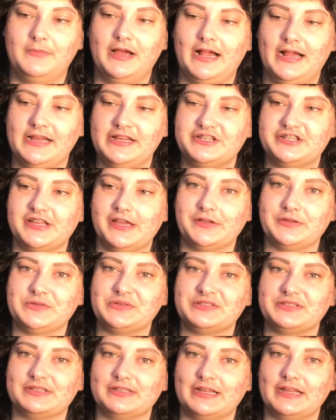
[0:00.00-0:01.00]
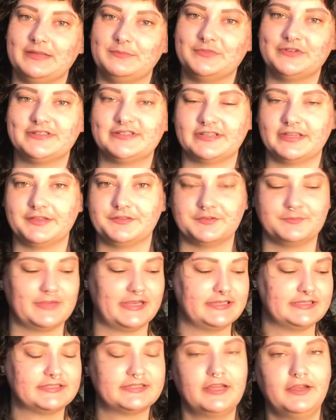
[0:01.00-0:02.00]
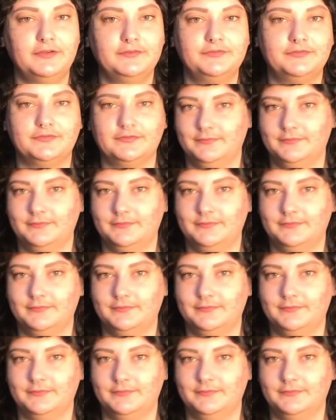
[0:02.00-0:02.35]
eyeshadows that I put together myself.